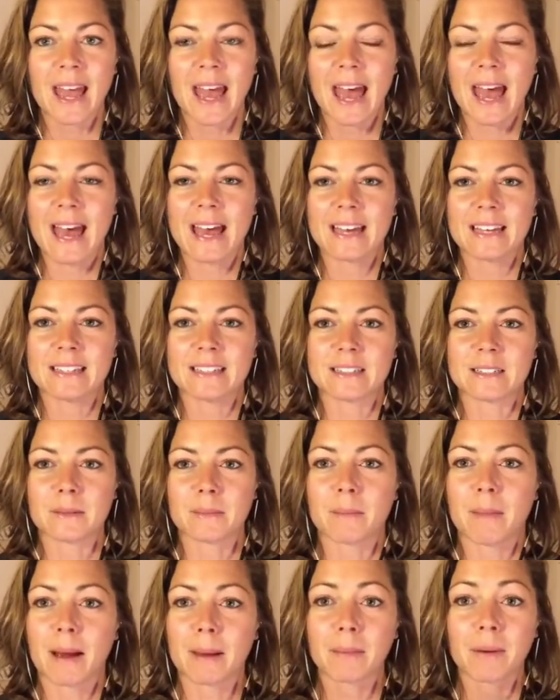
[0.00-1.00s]
And
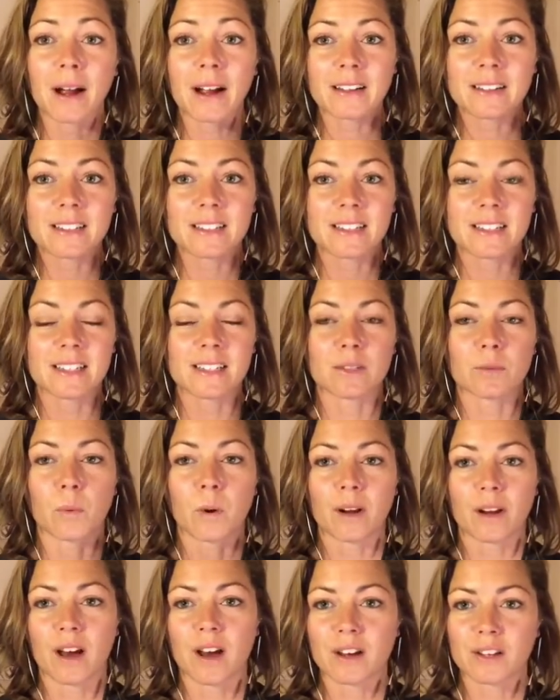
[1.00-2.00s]
my practice is
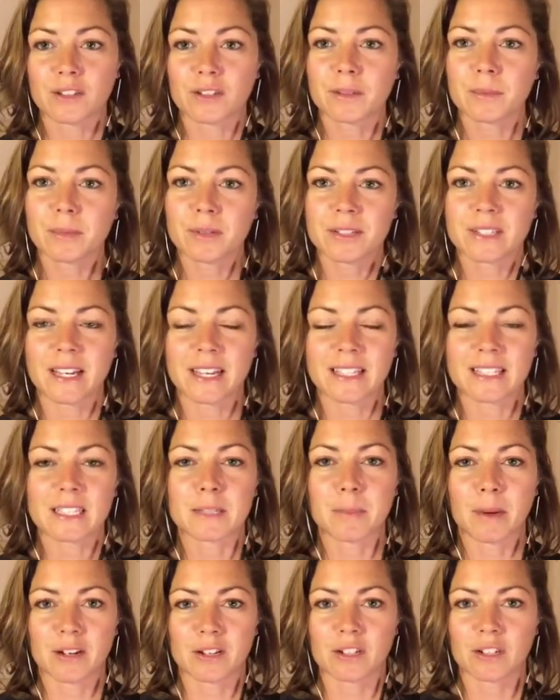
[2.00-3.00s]
100%
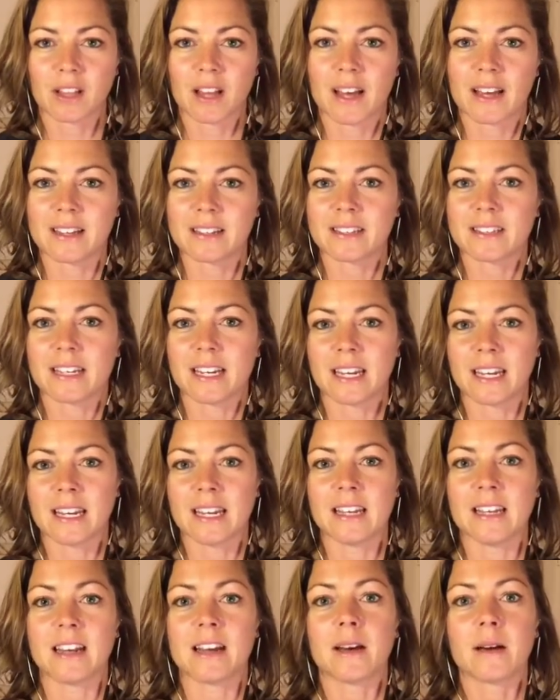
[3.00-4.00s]
specialized
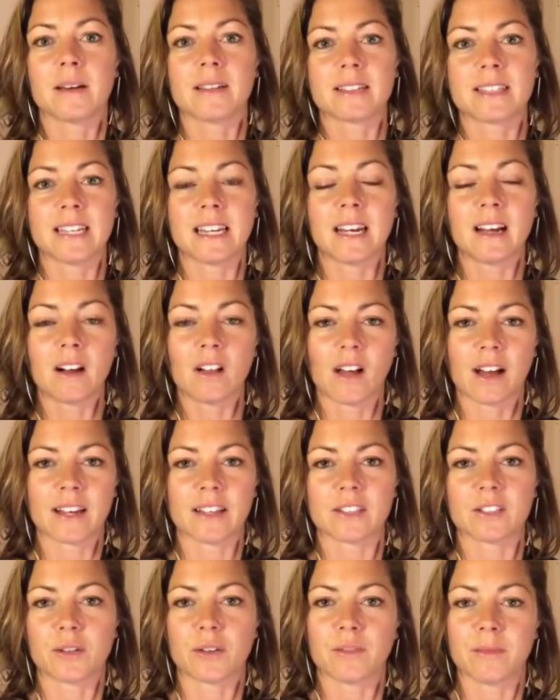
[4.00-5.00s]
in seeing
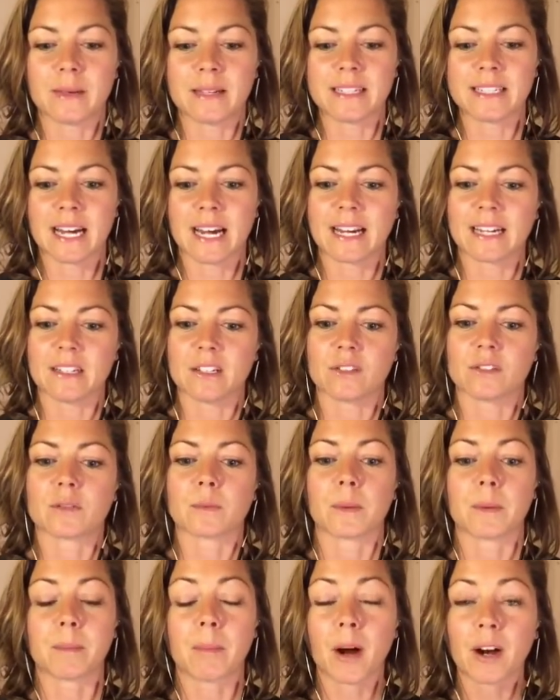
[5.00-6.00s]
clients who have been diagnosed
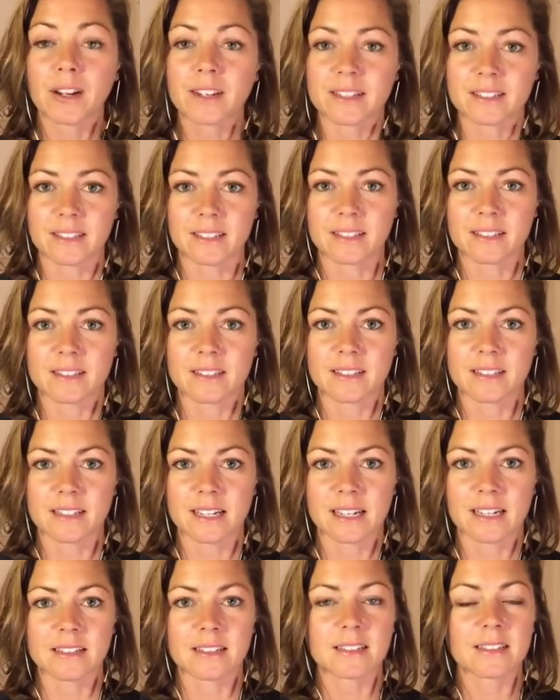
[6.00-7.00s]
with Parkinson's
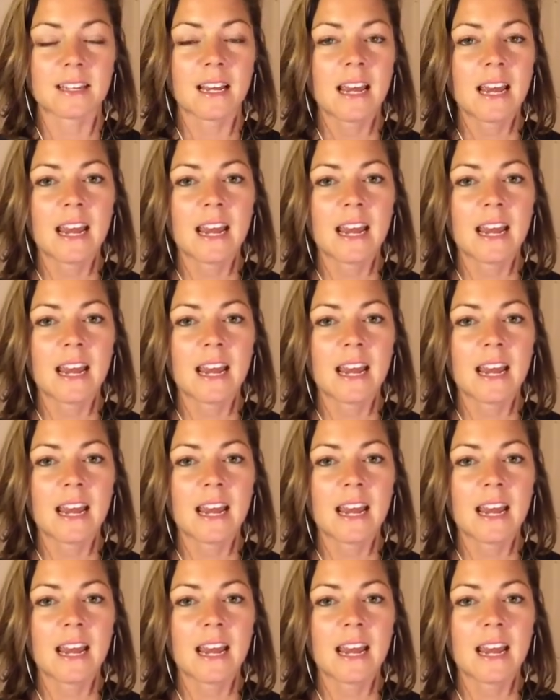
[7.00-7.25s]
disease.